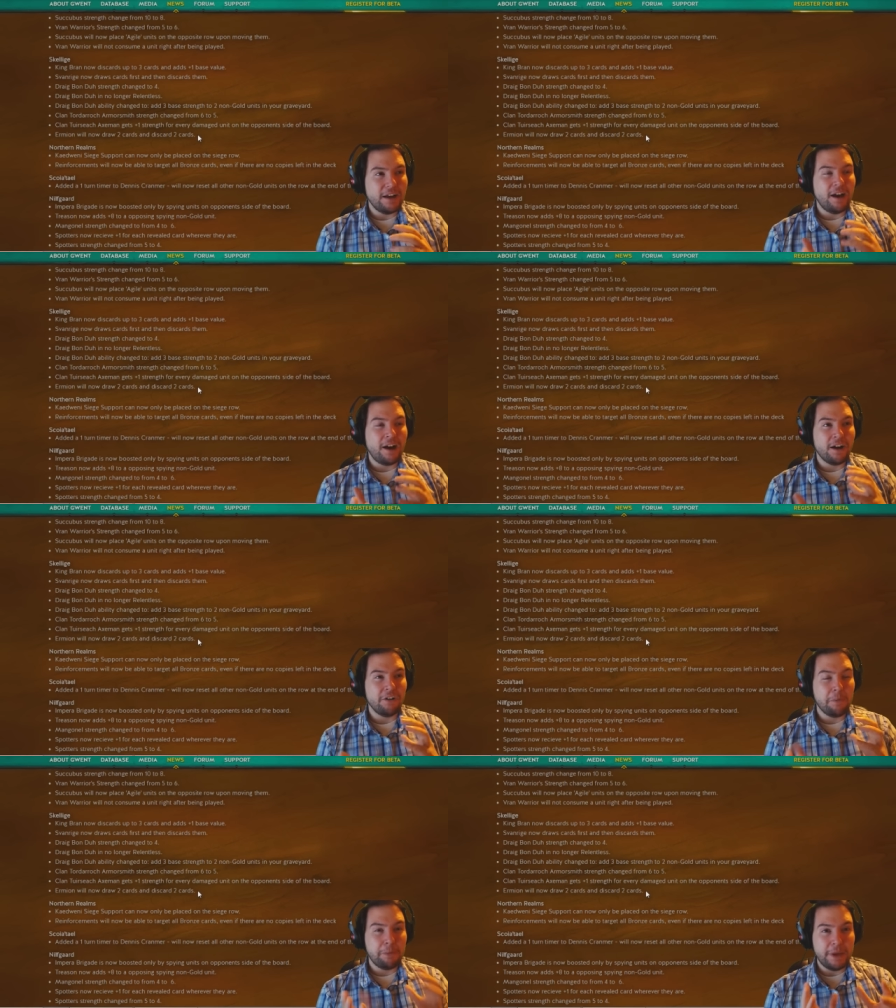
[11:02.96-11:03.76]

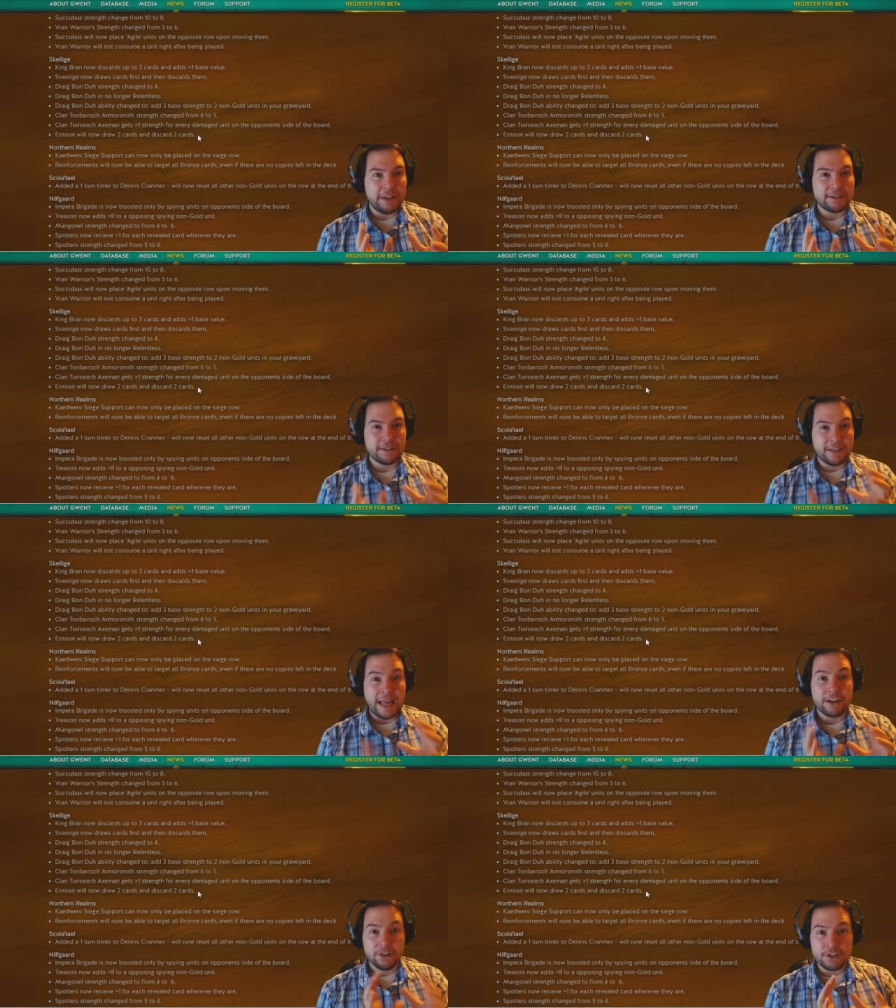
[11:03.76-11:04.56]
are a bit
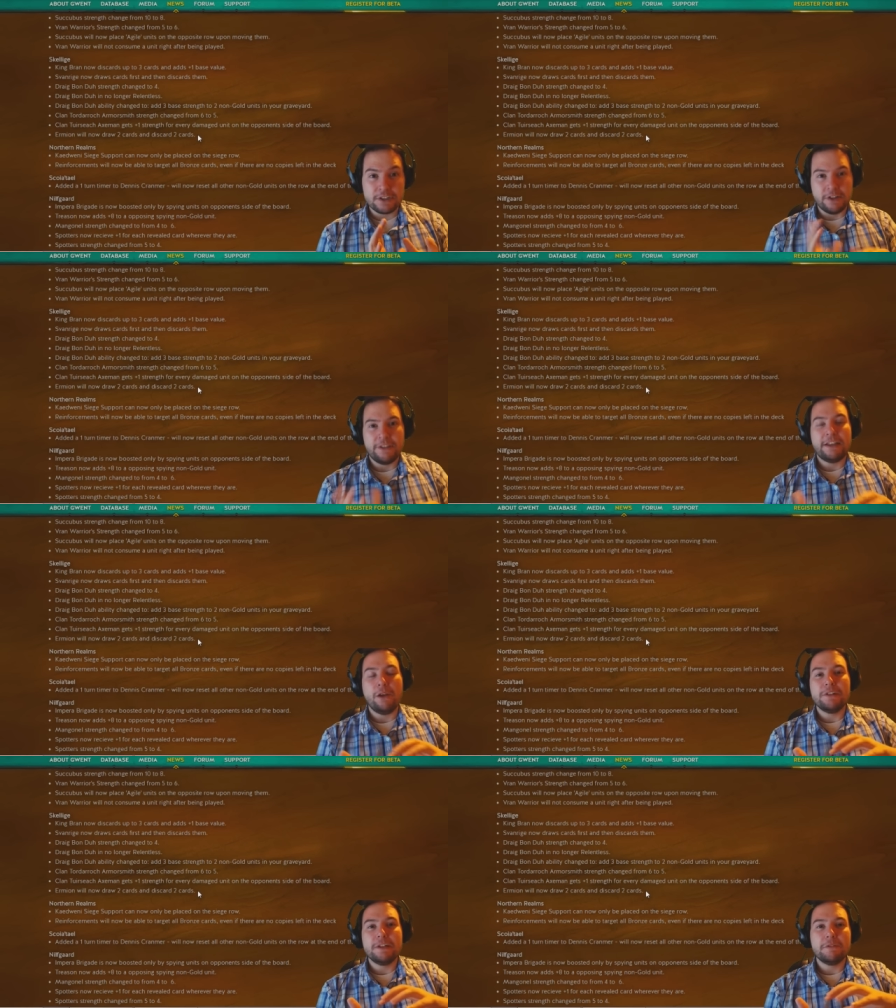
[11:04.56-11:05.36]
lackluster. They
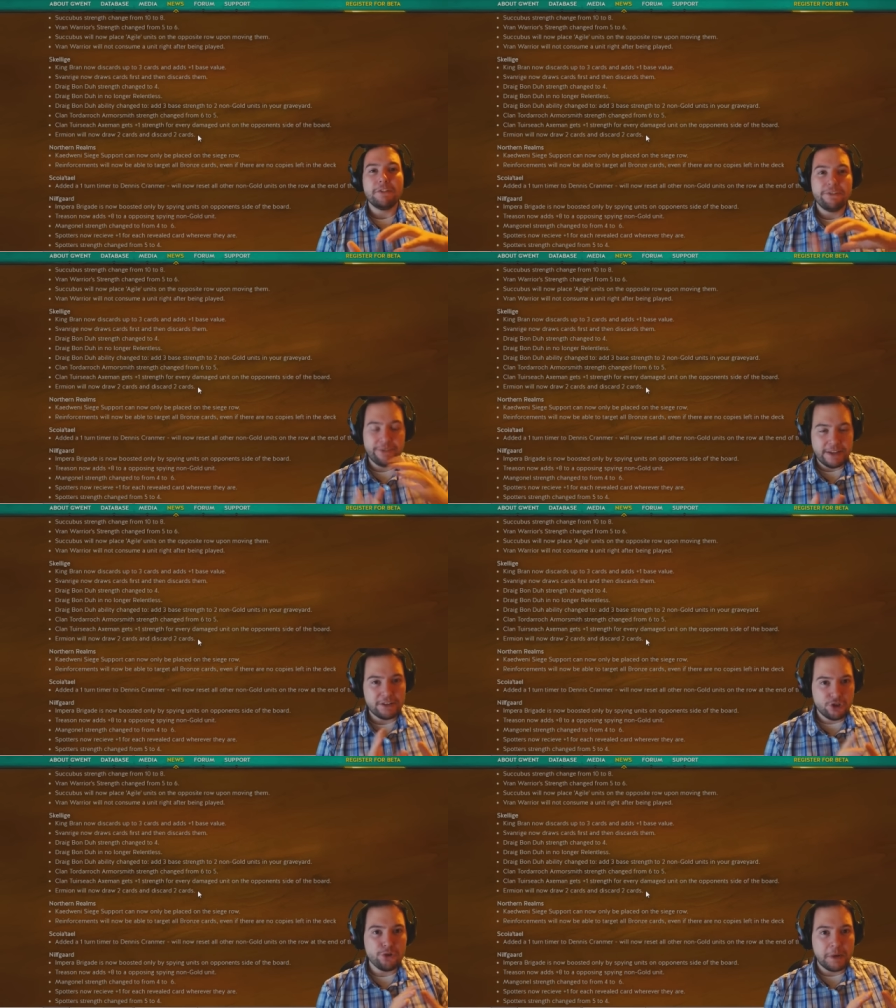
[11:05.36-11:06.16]
don't seem to
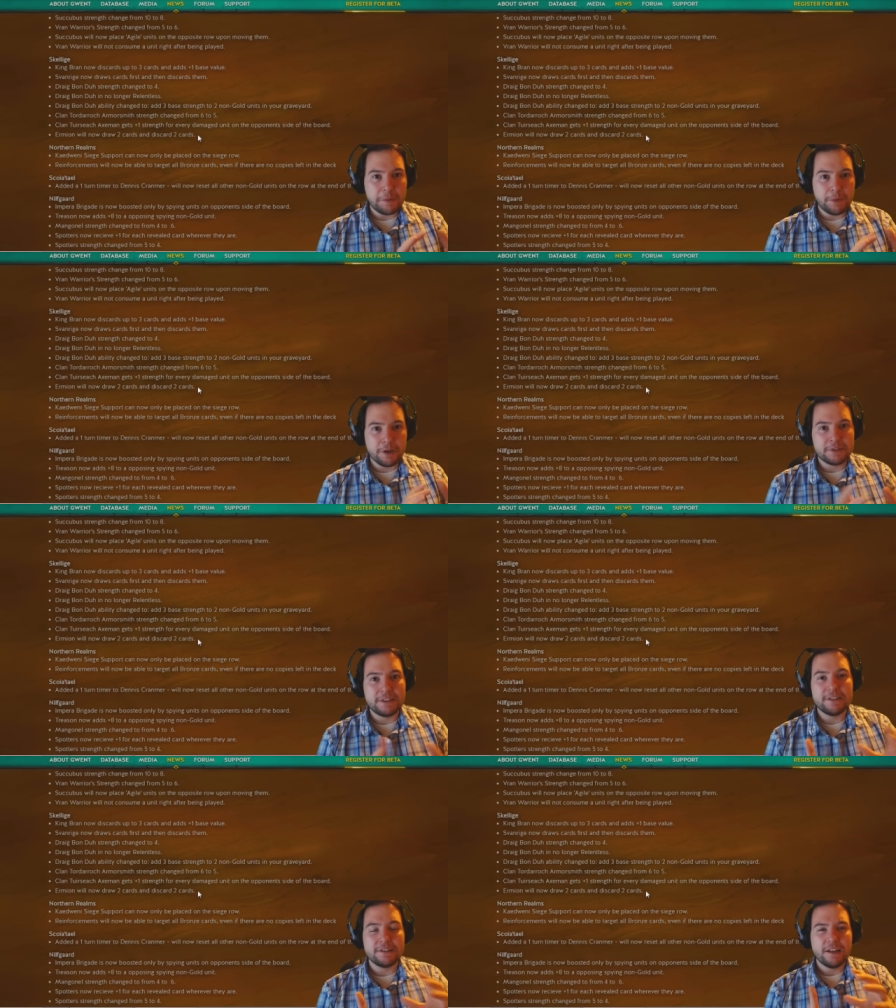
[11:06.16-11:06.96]
fit too many
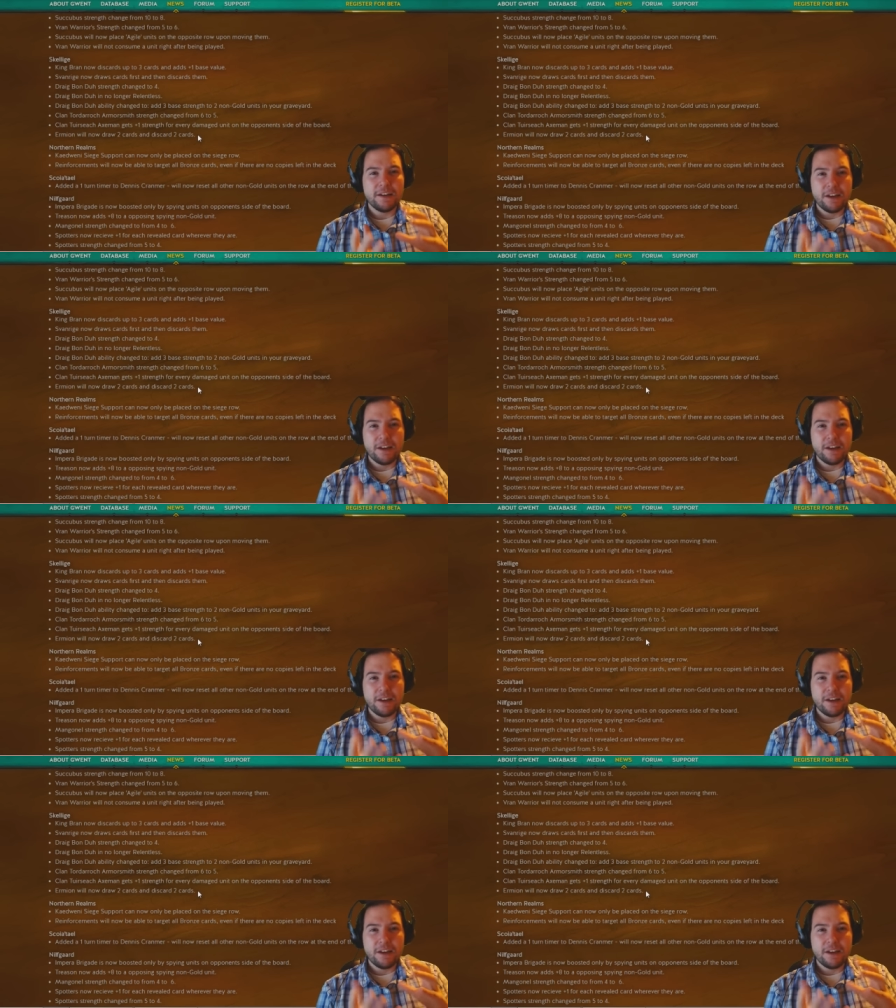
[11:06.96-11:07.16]
purposes.